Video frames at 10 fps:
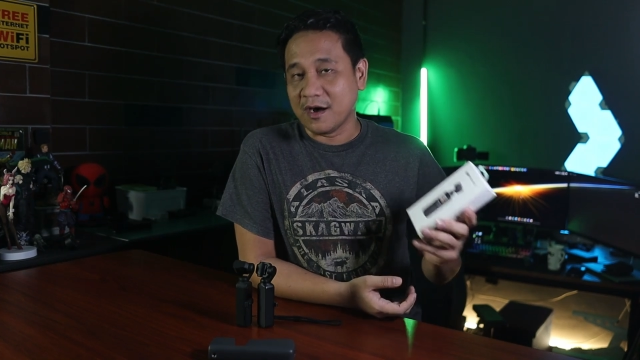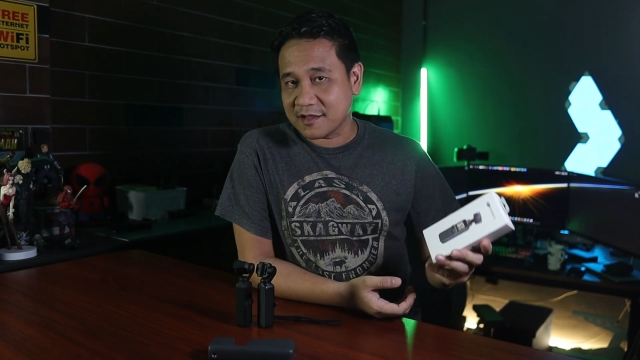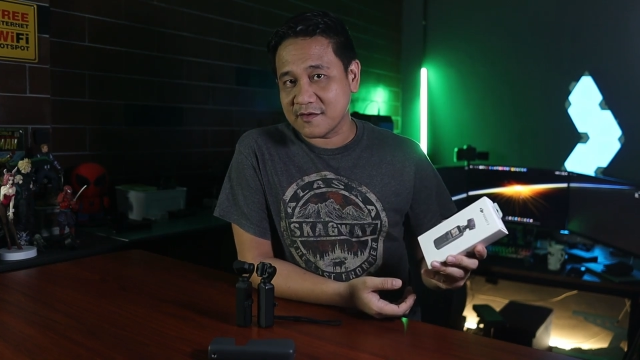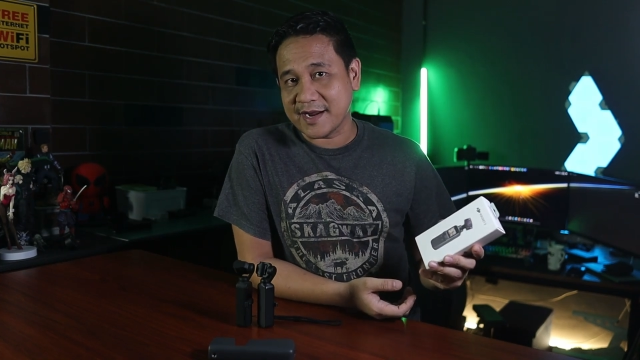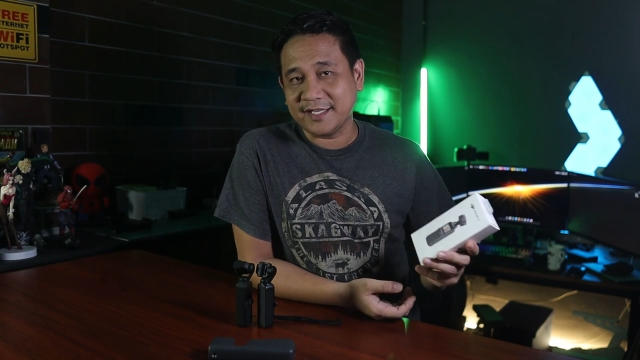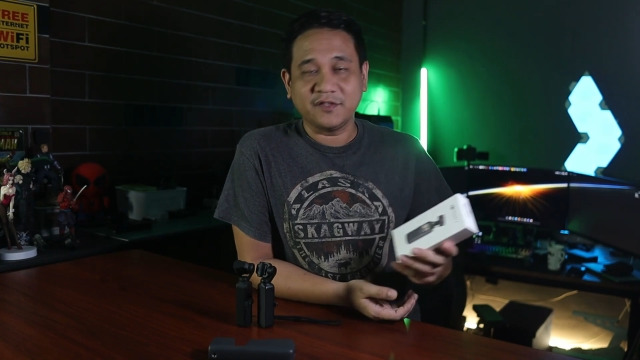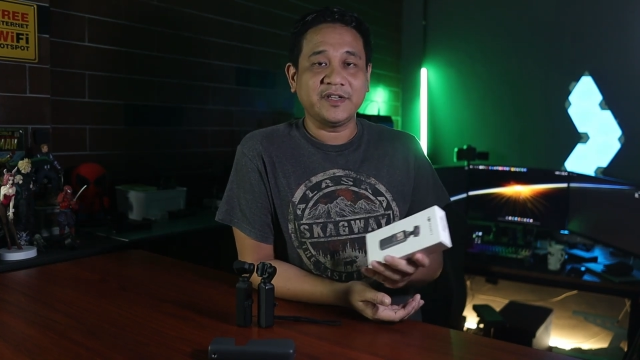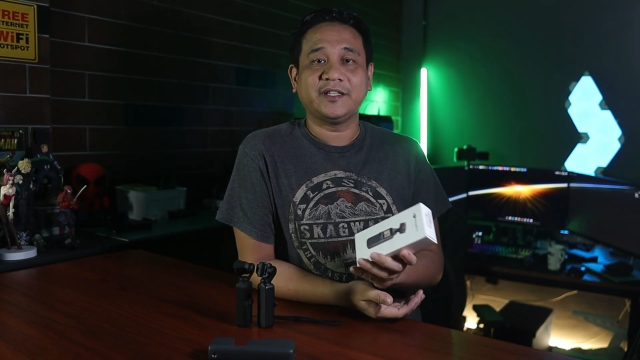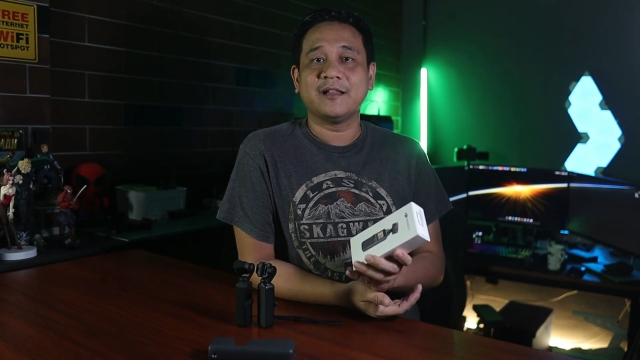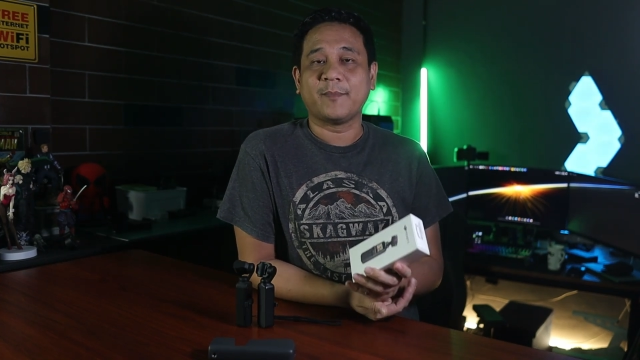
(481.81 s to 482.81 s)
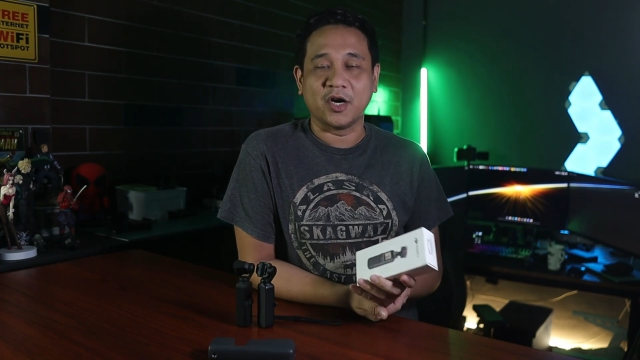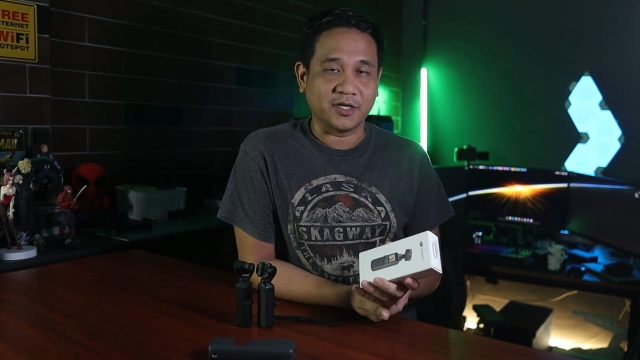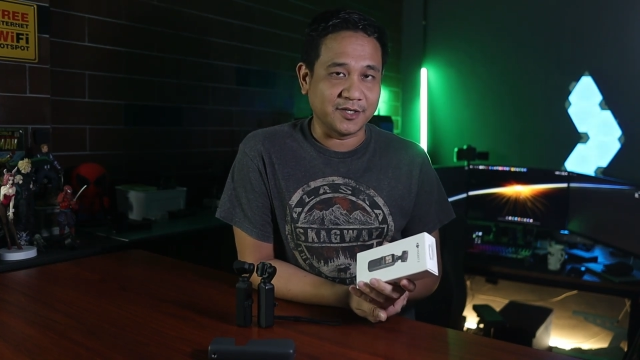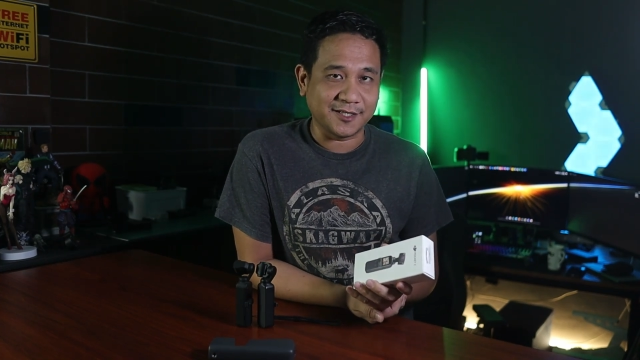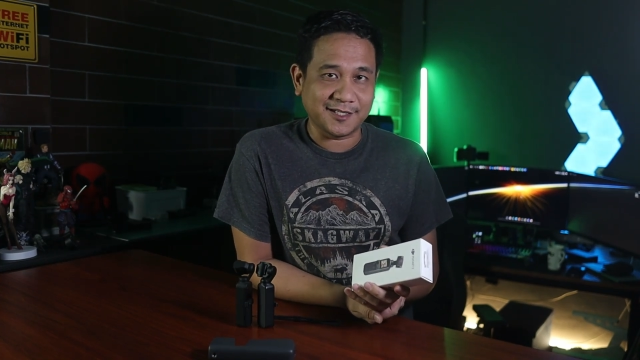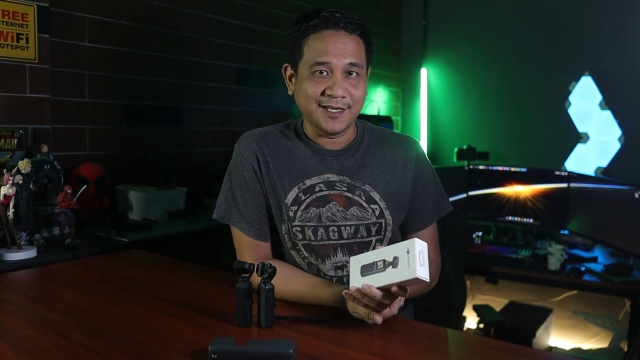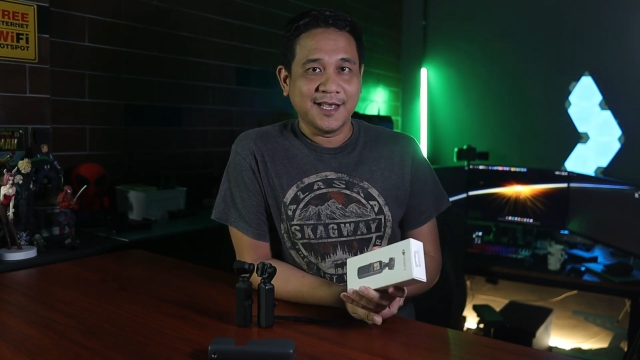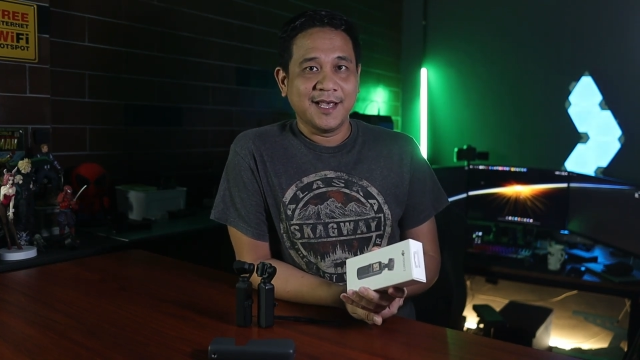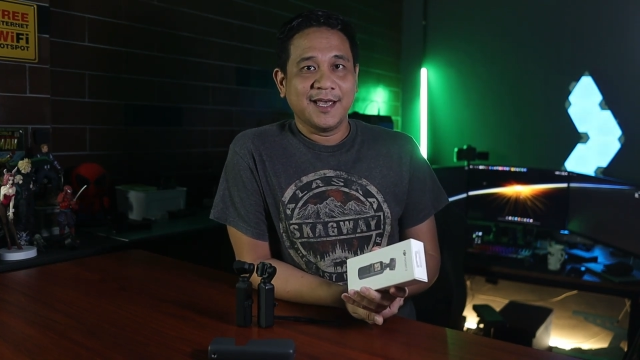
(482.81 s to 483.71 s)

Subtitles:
authorized retail partners.